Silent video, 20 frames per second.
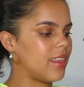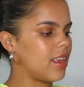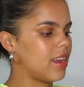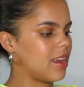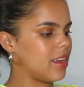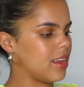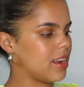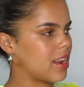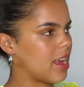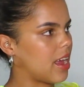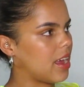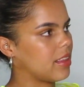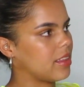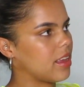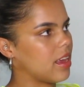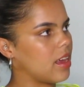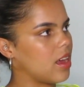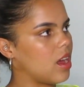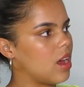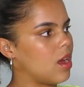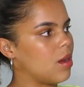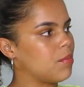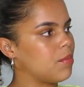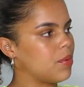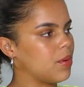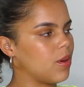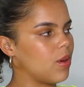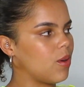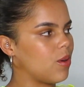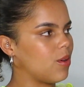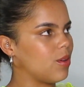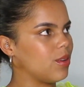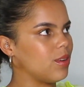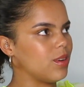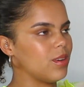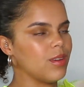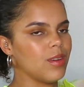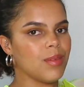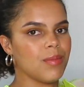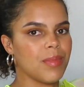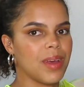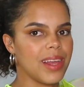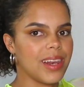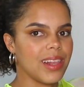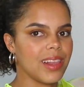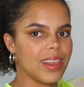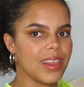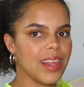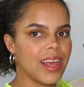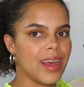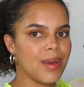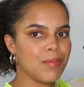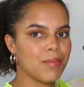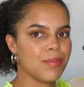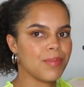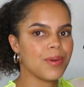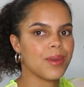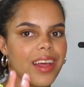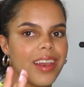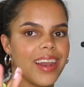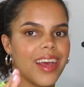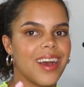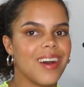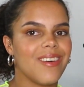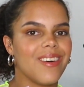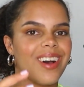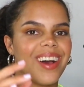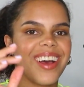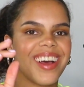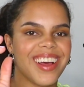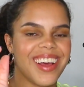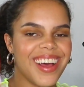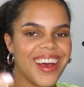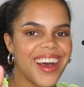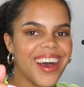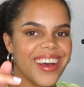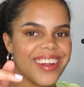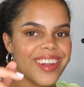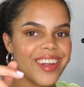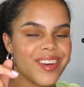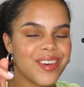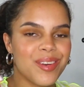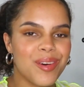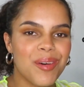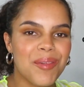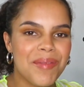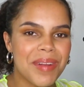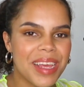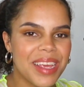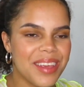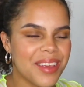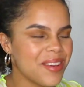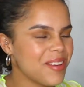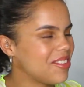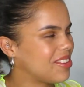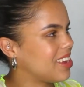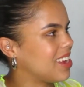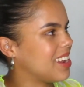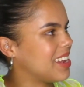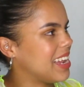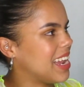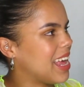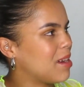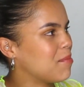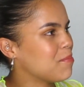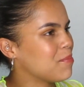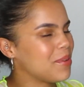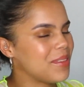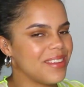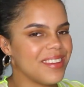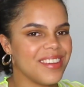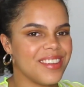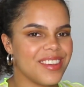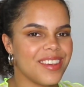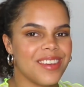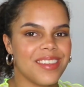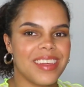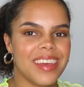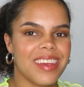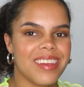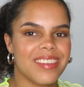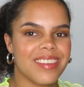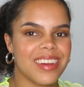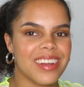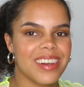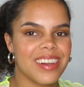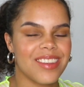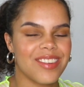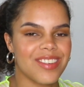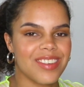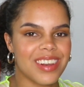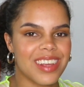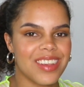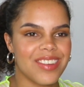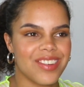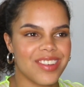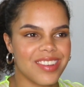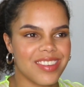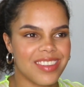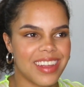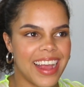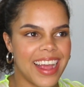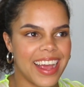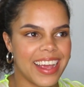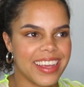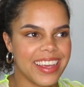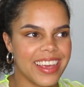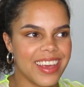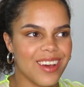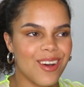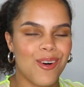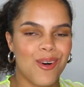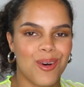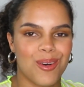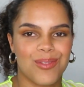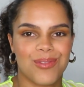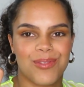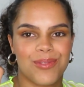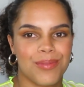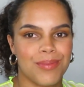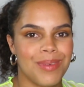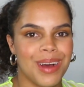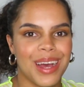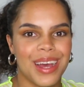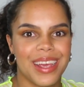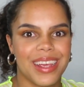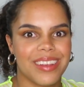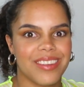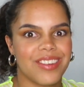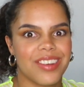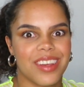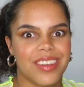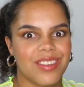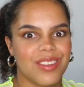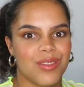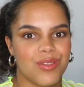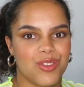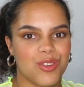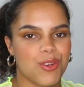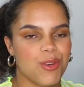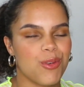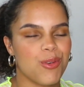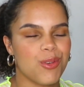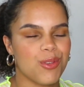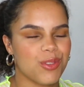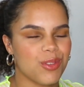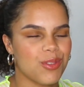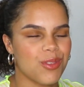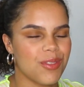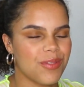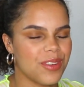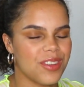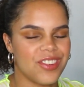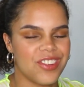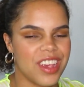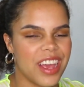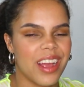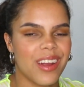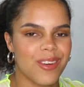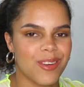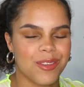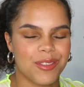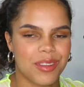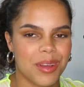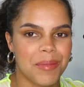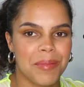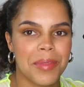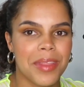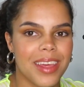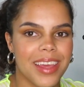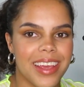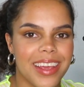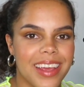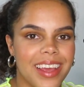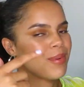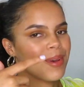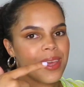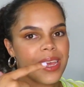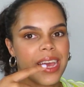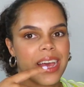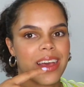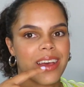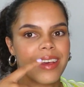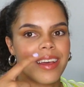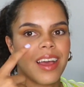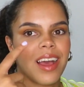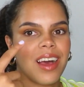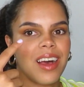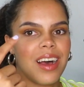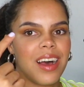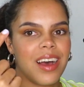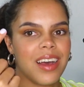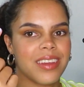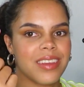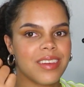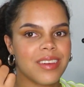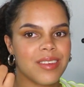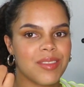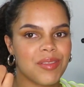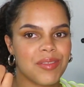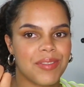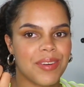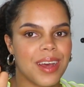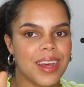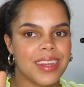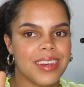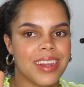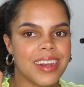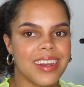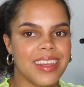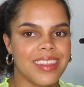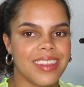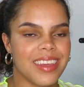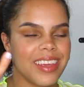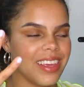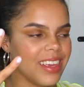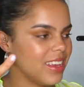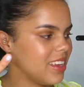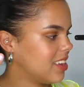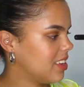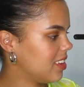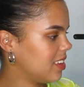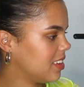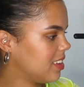then I can hang that up on my little lamp. Now, I don't normally use a lamp to do this. I literally just hang it off my chest of drawers or off a chair or something. But yeah, I couldn't find anything